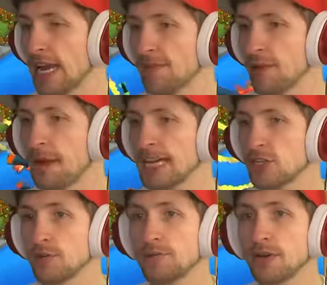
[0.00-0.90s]
have the
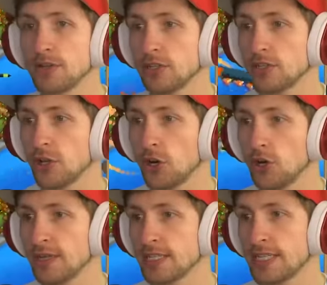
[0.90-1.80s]
Master Builder
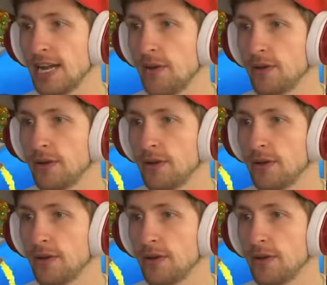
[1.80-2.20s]
turrets now.